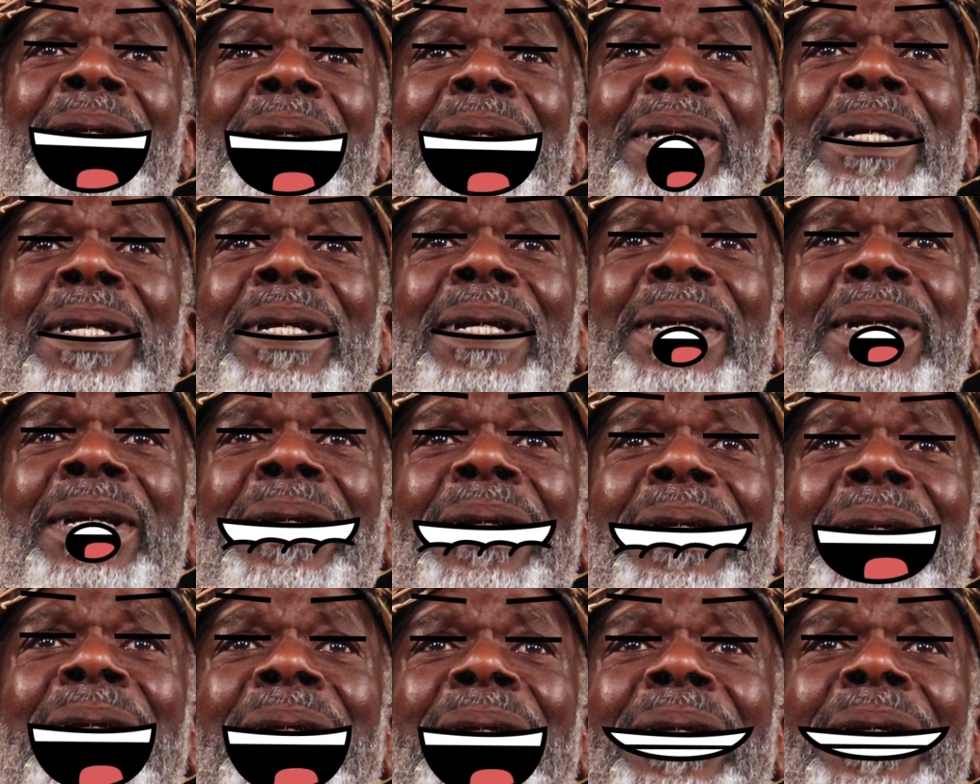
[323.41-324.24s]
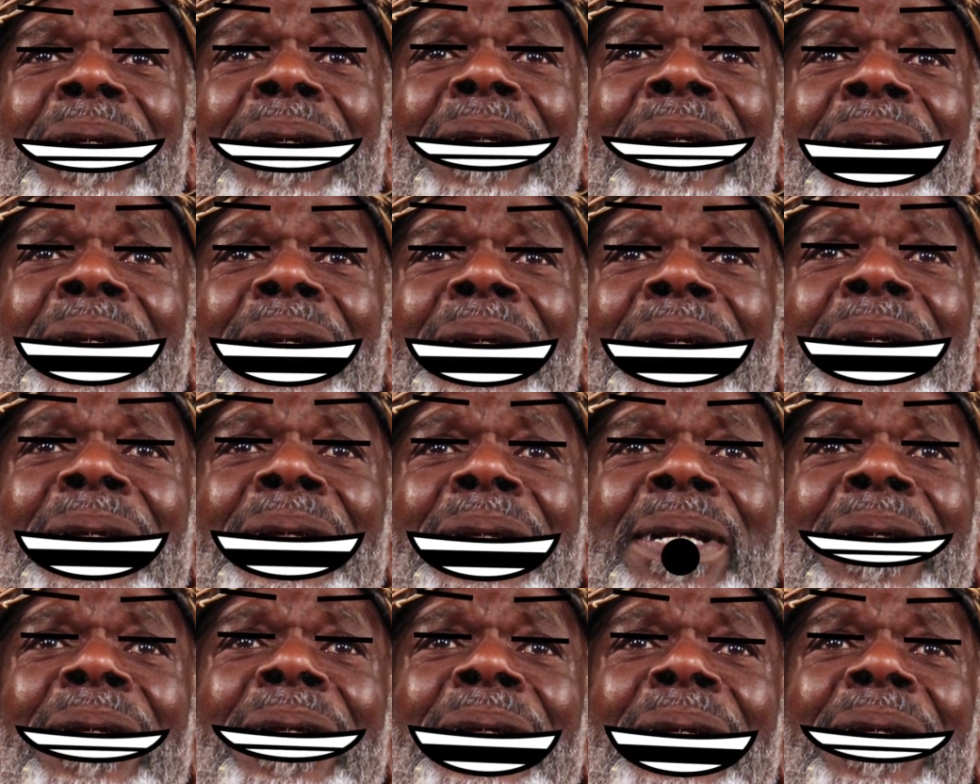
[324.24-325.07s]
I'm not crazy.
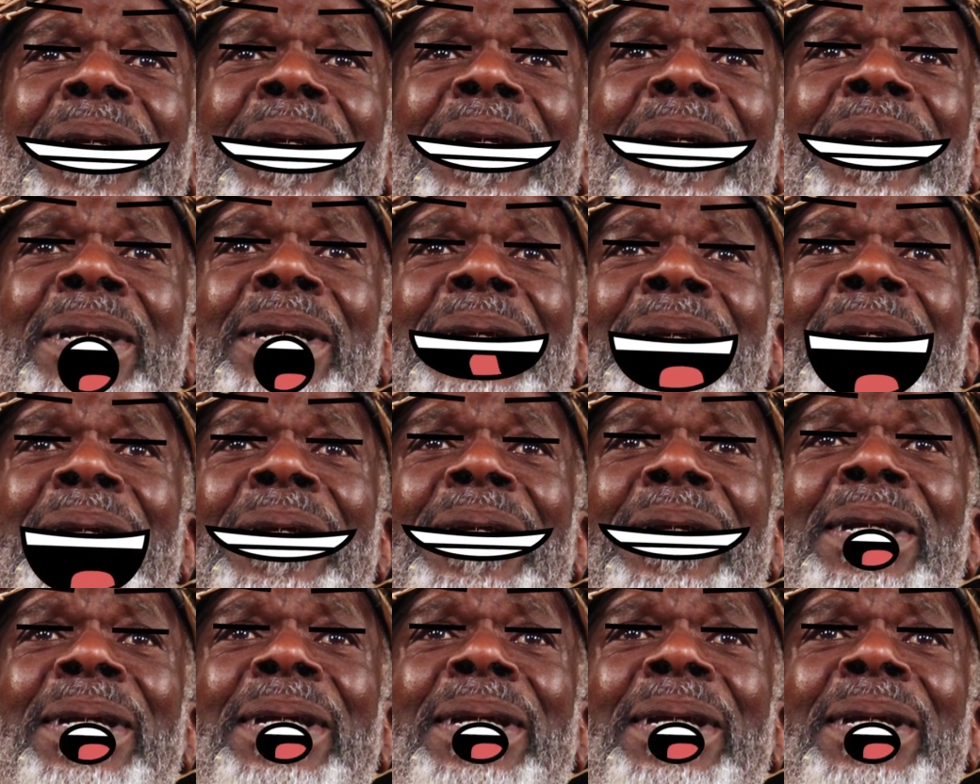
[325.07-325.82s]
These girls are